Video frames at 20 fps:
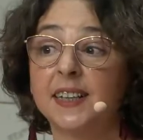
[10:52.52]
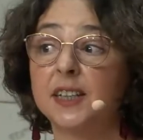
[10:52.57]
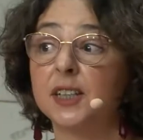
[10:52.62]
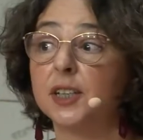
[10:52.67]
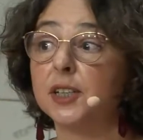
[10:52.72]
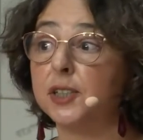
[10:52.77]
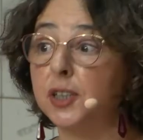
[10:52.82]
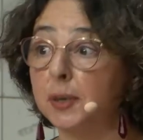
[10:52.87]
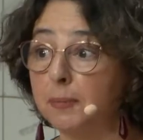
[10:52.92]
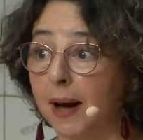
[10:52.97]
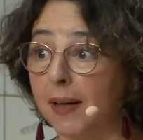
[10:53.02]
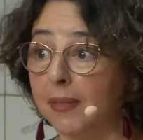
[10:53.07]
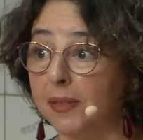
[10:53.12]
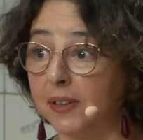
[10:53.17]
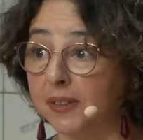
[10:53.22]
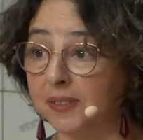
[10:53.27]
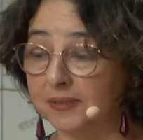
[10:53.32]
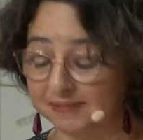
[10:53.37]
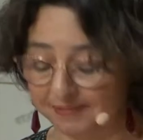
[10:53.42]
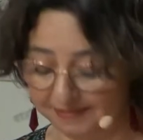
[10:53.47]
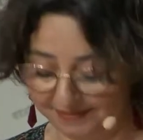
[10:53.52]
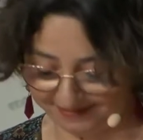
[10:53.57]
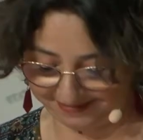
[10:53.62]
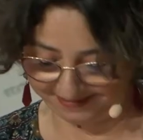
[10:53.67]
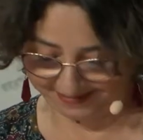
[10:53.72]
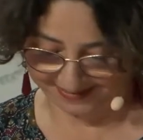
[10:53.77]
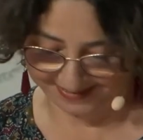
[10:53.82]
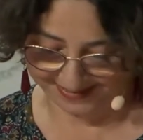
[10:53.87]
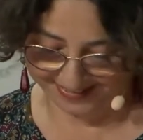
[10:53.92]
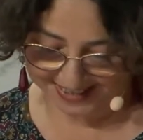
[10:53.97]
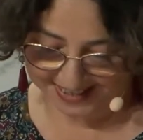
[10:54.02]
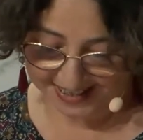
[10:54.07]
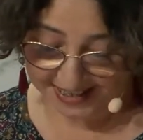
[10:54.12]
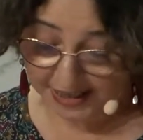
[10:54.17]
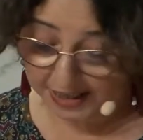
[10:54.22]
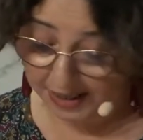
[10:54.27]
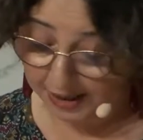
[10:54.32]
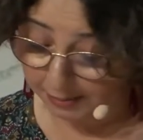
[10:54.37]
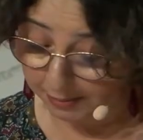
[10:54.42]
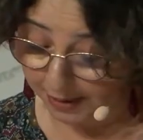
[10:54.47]
The mother.
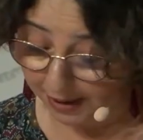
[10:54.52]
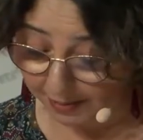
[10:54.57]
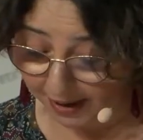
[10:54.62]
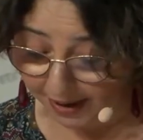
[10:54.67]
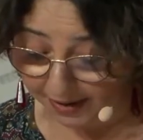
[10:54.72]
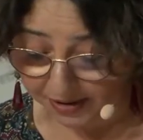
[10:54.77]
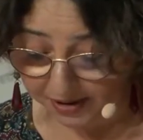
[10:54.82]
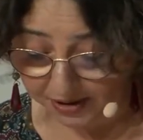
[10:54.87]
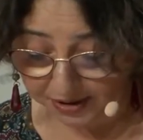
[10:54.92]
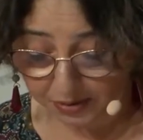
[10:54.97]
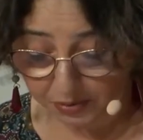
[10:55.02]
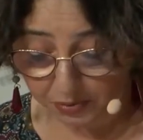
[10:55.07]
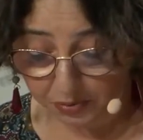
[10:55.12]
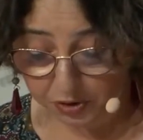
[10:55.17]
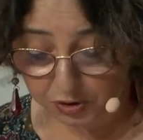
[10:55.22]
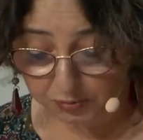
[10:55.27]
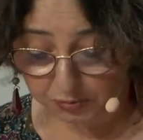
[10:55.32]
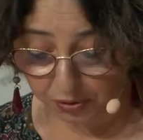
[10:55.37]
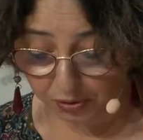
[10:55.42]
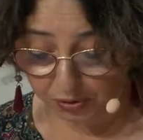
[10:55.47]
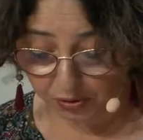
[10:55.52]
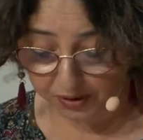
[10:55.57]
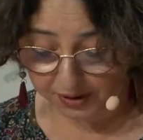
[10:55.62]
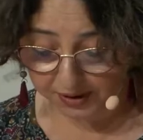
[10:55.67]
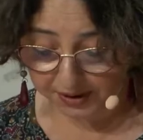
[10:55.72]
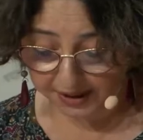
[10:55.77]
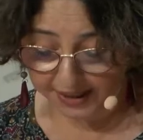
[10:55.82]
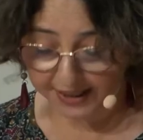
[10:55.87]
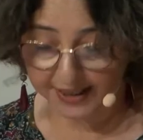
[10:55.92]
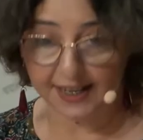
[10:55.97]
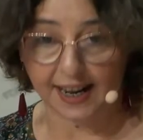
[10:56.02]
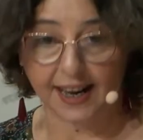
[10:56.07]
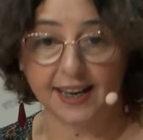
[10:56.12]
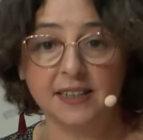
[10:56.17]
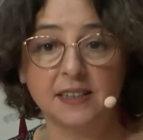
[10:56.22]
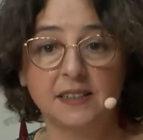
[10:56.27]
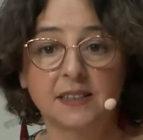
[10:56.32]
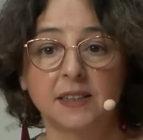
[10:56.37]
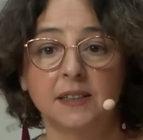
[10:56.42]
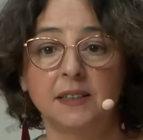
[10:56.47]
My mother was born in
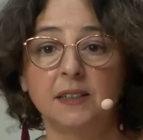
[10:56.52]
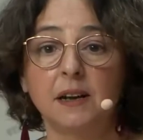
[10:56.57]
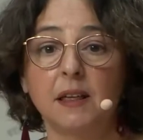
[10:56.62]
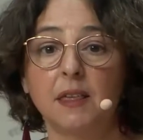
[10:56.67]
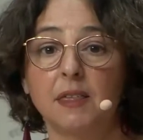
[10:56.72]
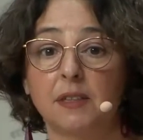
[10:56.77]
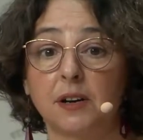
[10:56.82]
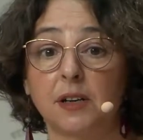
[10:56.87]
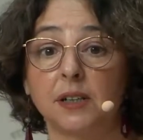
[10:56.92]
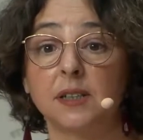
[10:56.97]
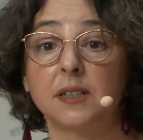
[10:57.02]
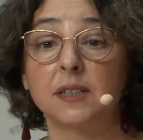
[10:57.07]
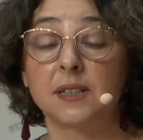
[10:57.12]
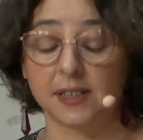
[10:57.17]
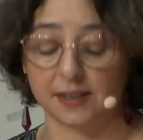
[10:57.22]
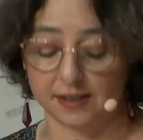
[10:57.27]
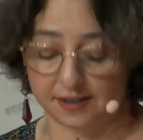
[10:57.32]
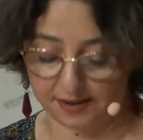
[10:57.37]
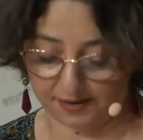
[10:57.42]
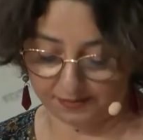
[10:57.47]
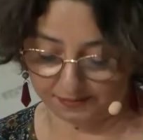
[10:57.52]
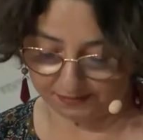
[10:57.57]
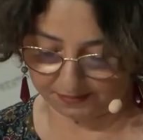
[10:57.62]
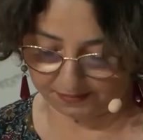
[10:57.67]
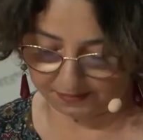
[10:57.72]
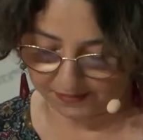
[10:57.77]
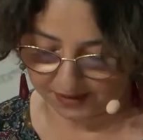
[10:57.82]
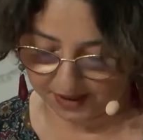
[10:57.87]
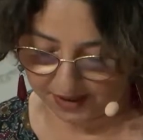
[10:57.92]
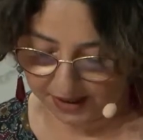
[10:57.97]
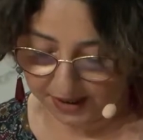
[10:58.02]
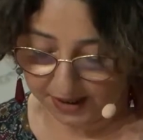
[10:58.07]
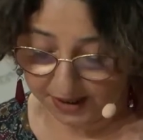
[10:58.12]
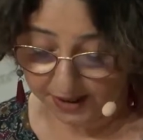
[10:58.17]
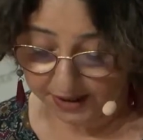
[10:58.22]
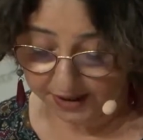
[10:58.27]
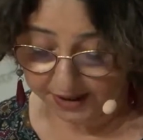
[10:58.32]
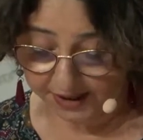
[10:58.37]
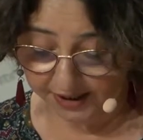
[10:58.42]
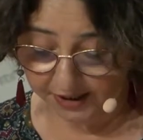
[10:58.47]
1936
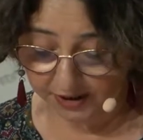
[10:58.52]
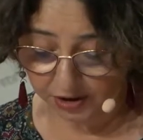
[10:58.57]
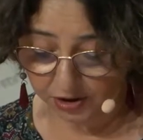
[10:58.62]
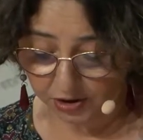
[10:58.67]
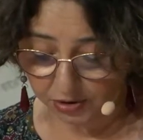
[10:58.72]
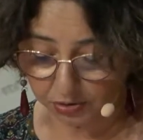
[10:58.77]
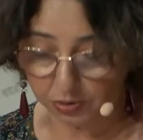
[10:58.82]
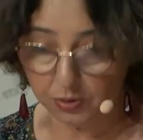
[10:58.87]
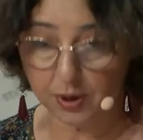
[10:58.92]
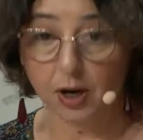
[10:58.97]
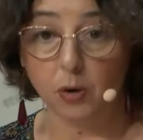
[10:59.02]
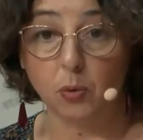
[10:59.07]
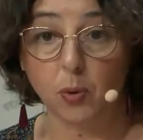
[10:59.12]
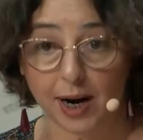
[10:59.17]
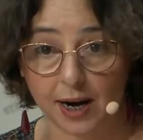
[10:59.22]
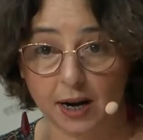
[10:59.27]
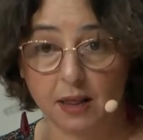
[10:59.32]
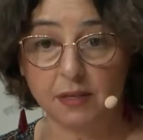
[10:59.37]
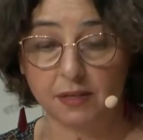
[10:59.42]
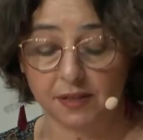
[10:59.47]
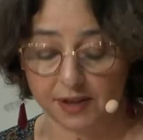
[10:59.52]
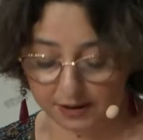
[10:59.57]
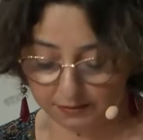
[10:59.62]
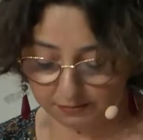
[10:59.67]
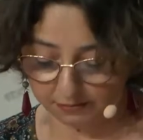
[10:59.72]
into a wealthy